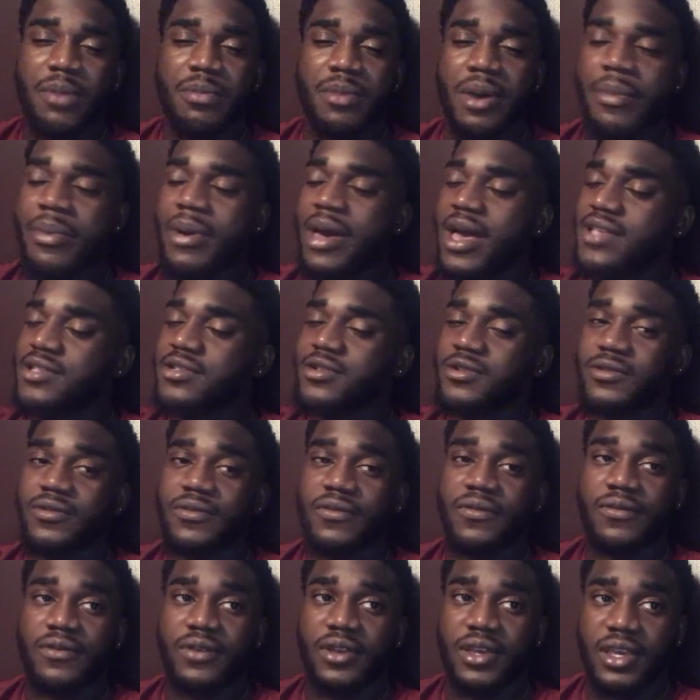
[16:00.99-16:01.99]
my pastor's
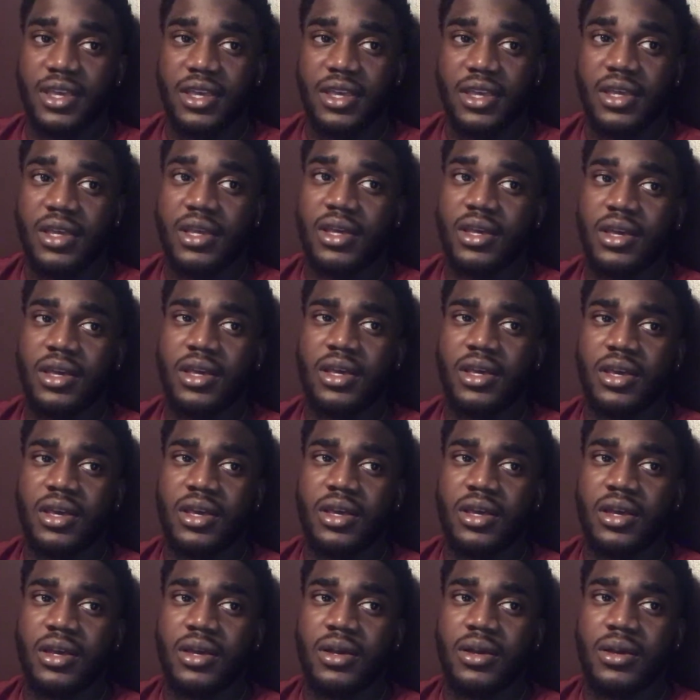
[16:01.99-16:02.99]
feet.
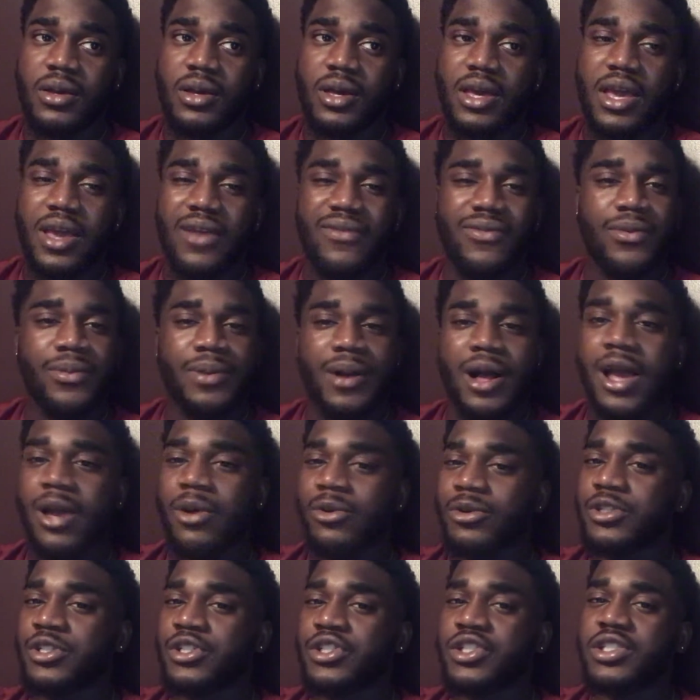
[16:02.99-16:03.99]
Everybody
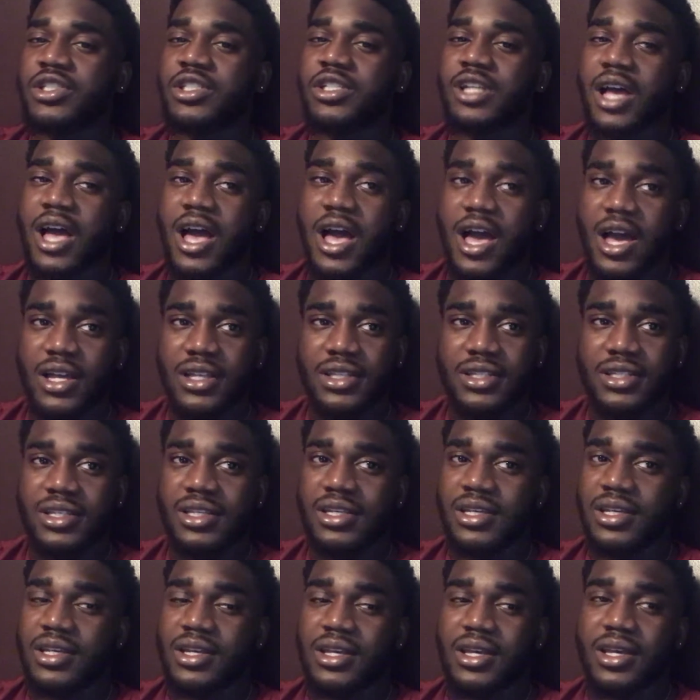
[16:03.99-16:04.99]
was shocked.
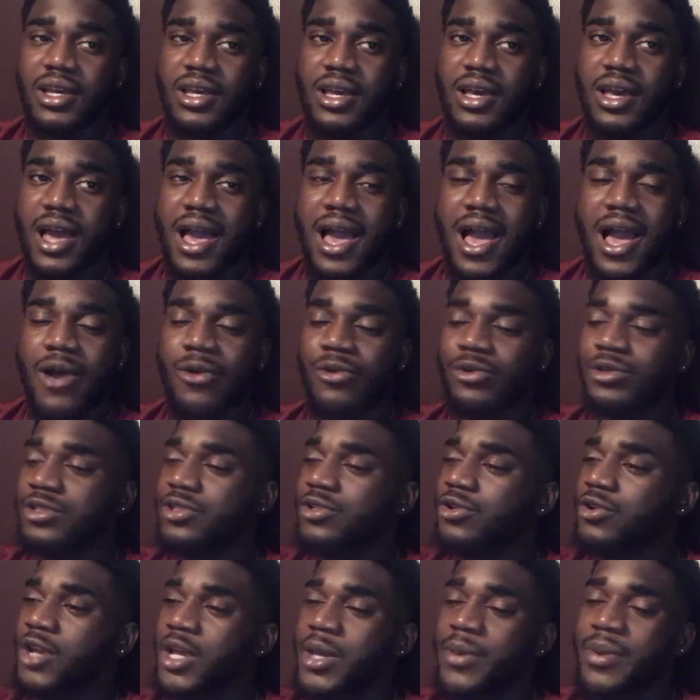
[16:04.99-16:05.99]
I was
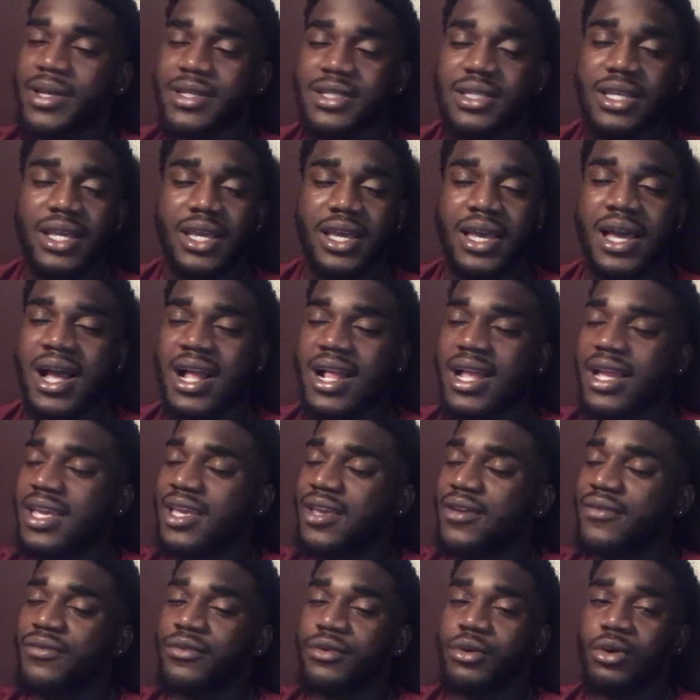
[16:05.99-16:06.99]
screaming. I said, God, I
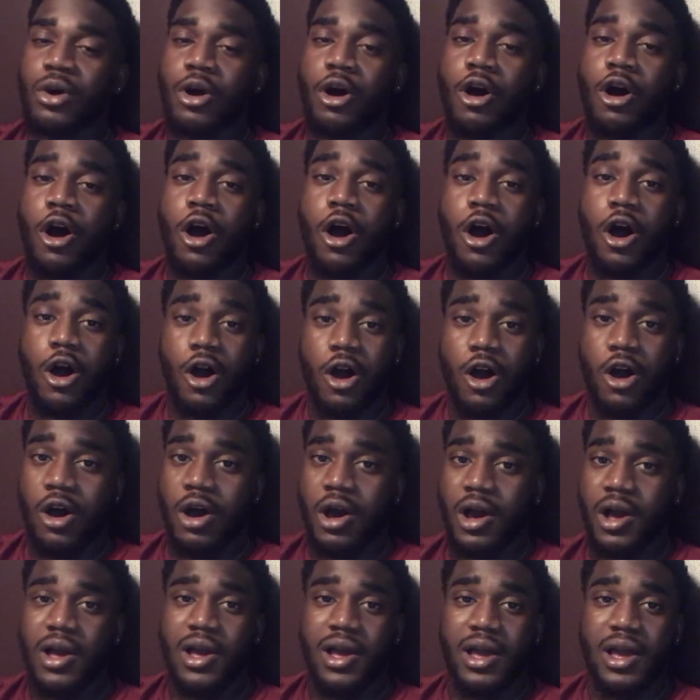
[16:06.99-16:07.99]
give you all.
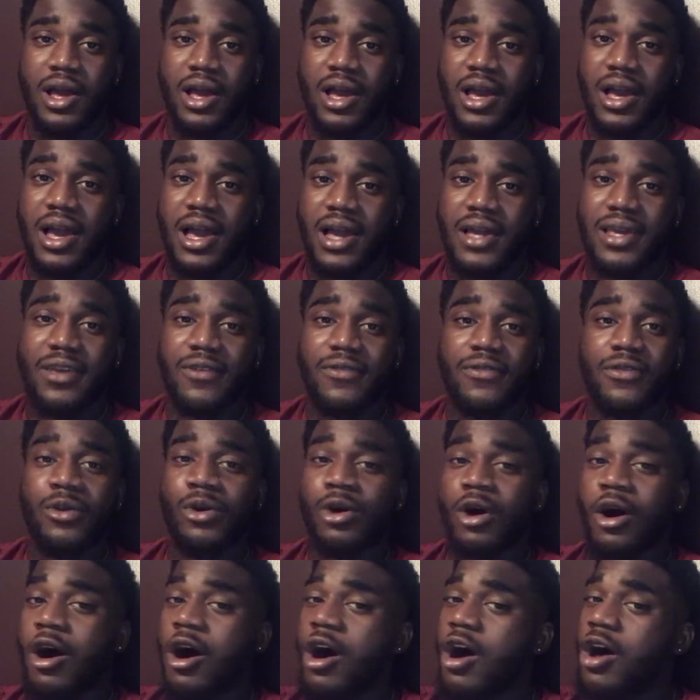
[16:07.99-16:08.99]
I give you
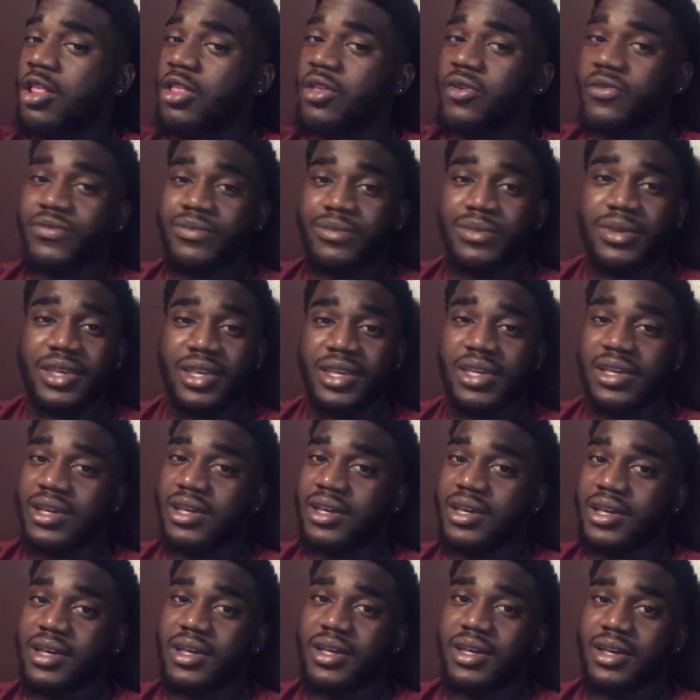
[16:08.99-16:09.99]
all of me.
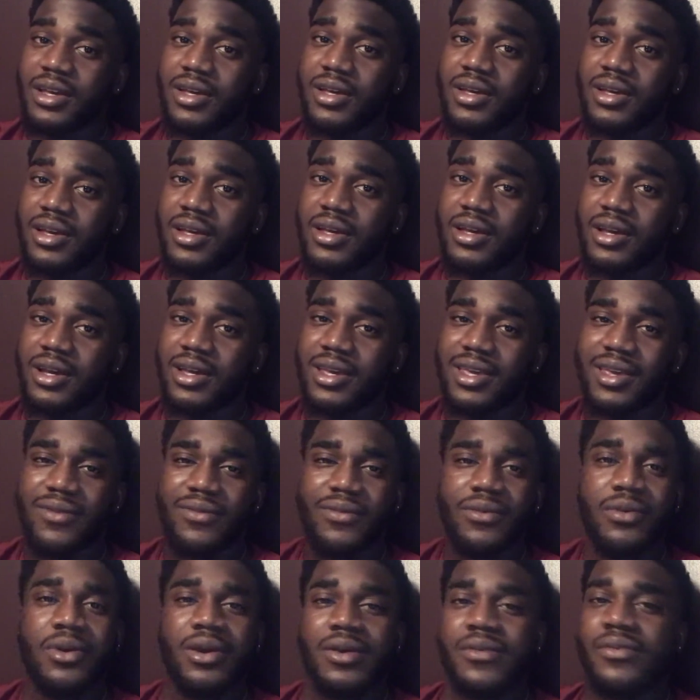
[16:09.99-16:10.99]
I give
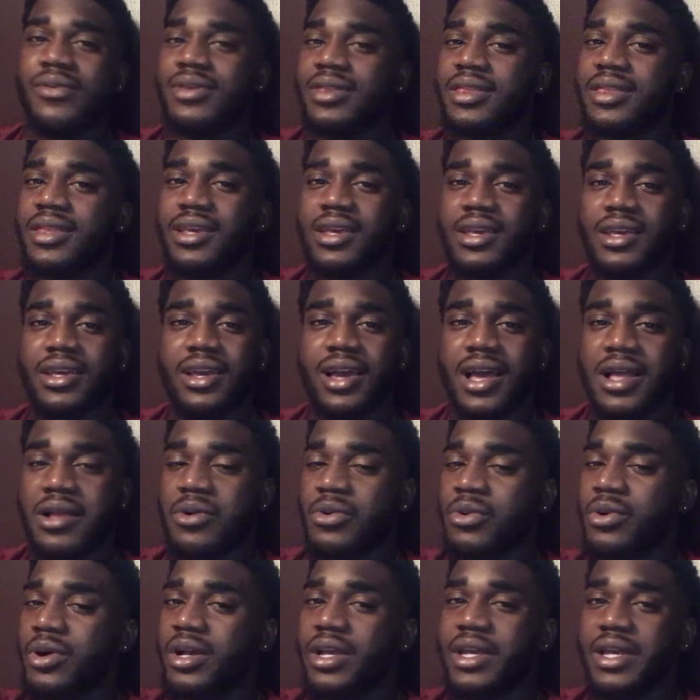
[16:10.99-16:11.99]
you everything. I don't
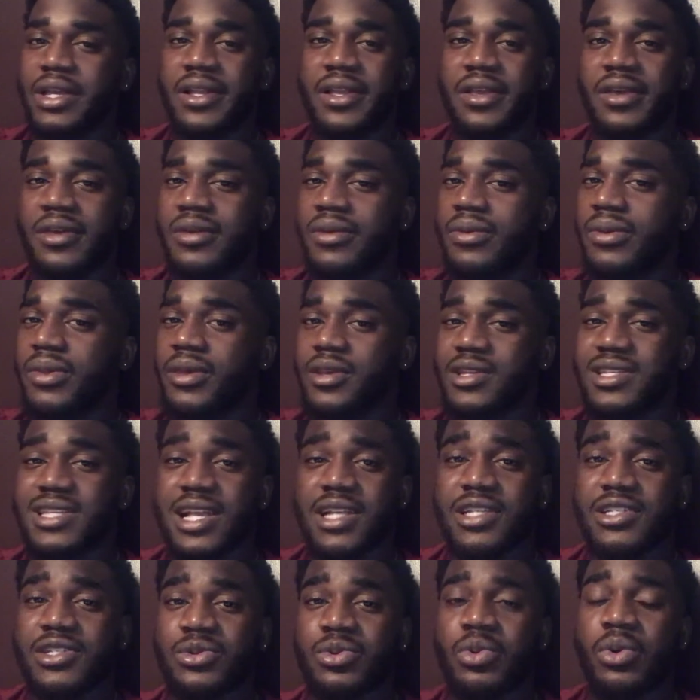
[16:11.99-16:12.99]
want any of this. I
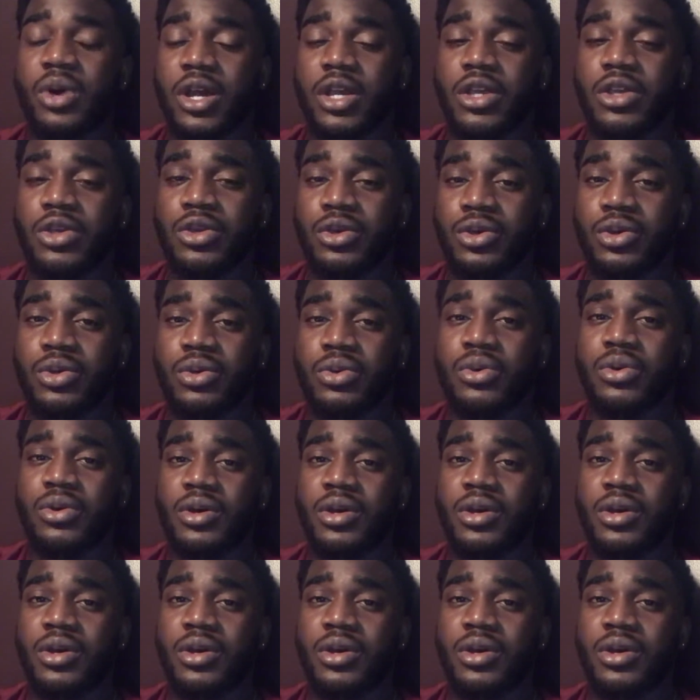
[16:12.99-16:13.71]
just want you.